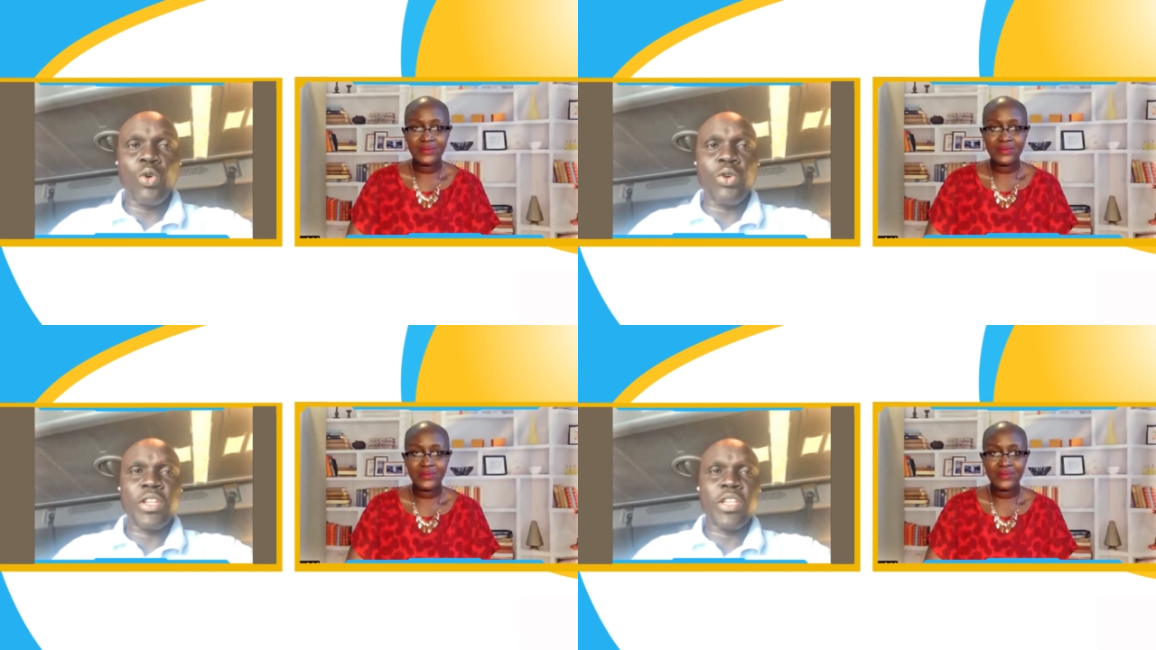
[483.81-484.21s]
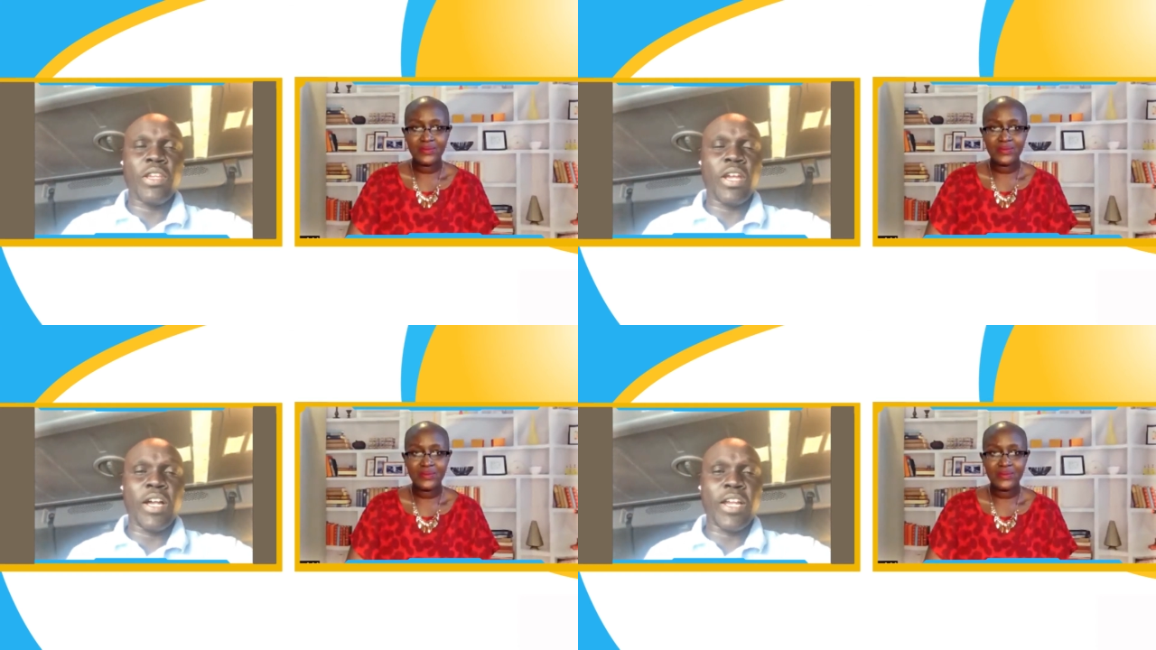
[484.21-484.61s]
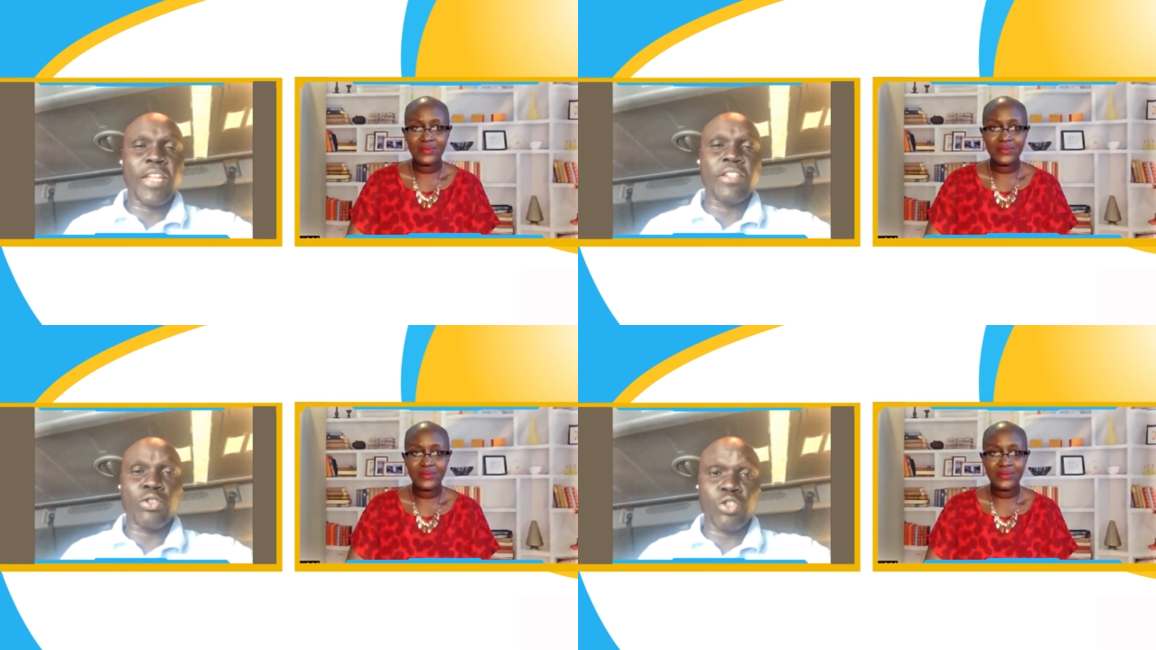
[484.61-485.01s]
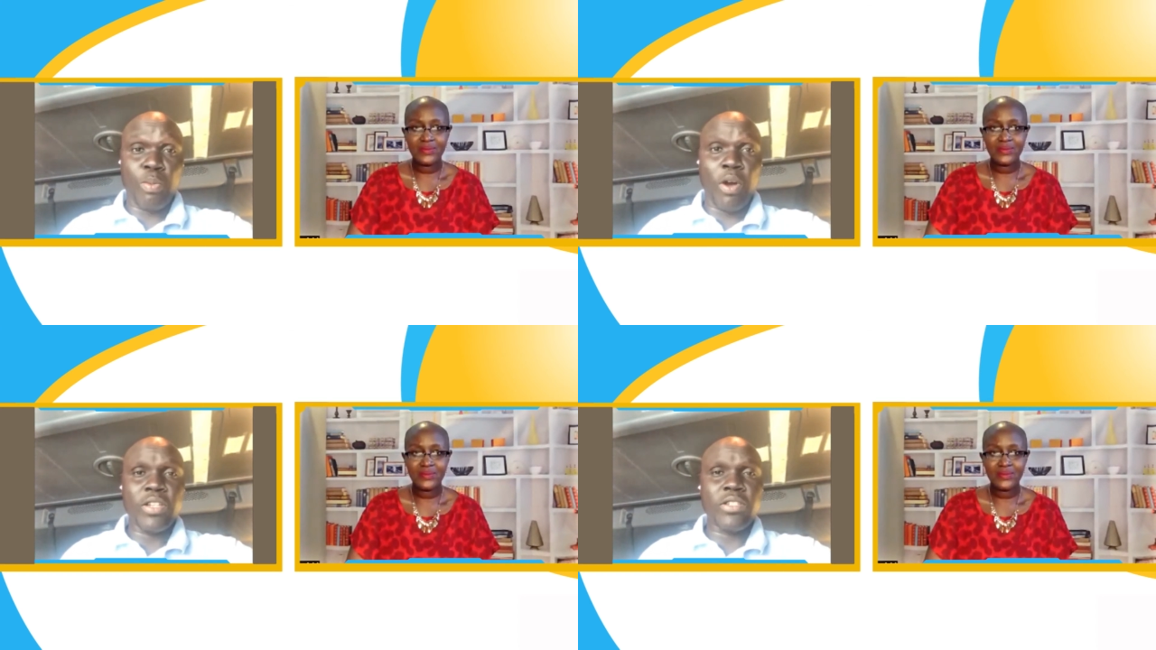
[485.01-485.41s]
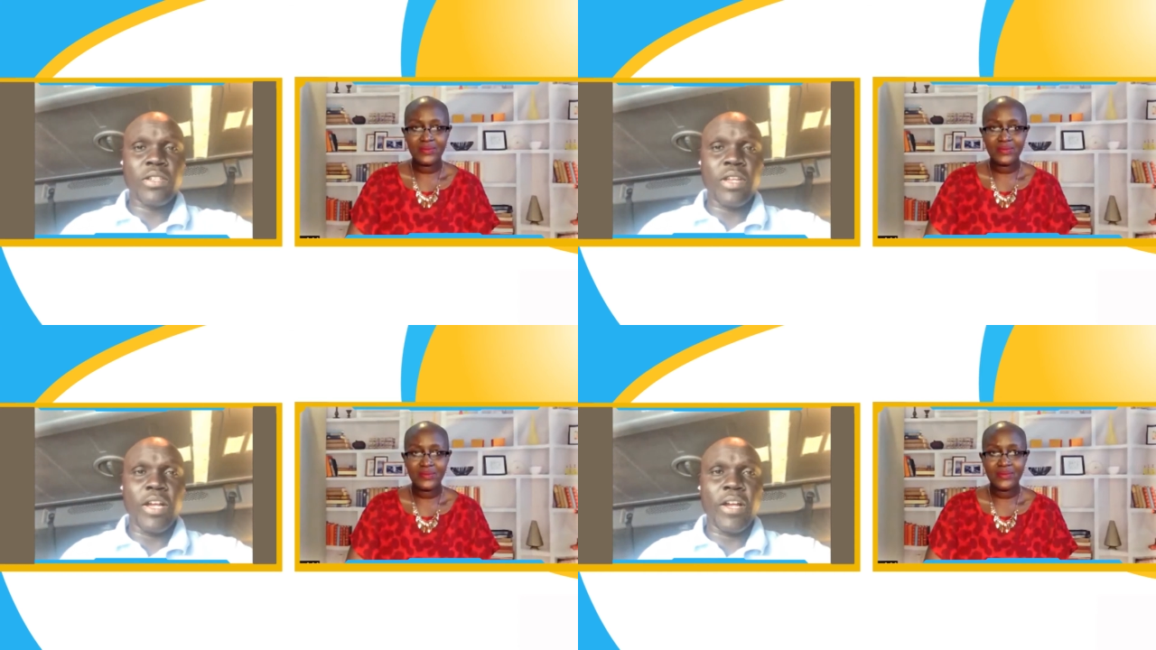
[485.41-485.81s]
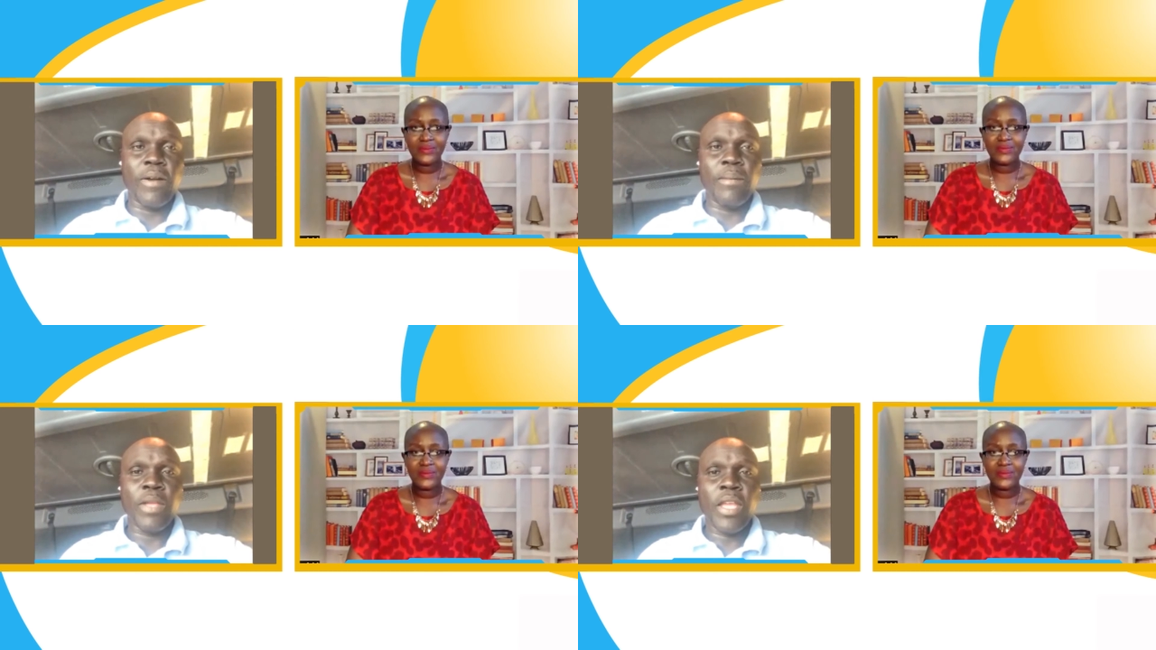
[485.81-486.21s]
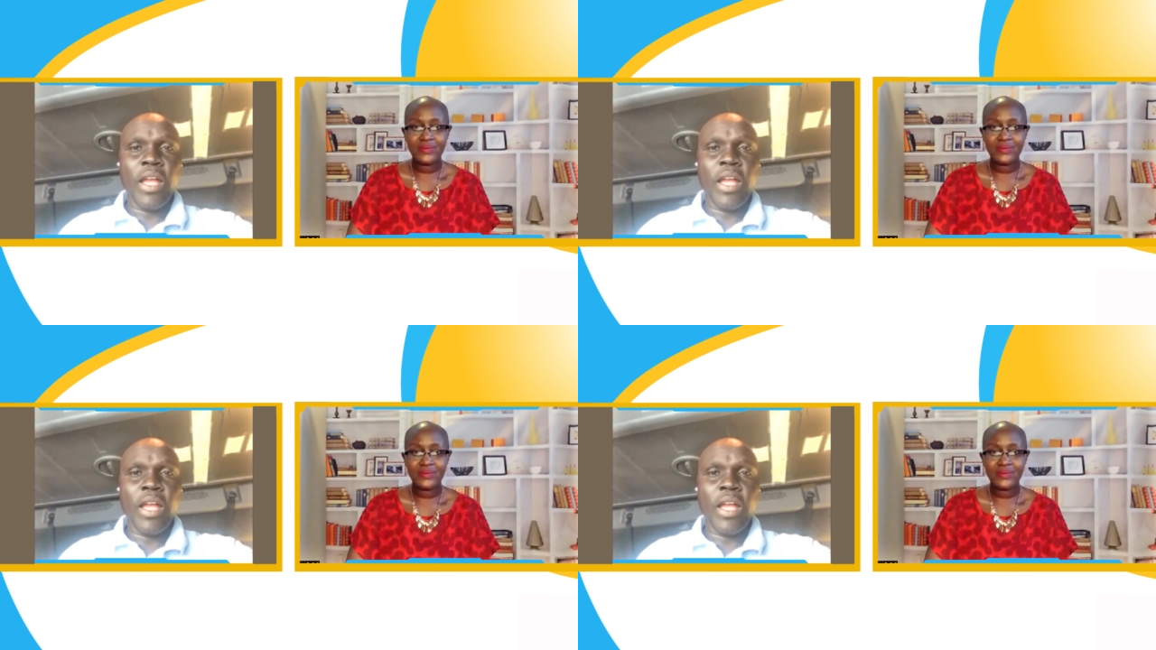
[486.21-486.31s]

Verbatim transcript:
Speaker 1: They already uh, get the response uh,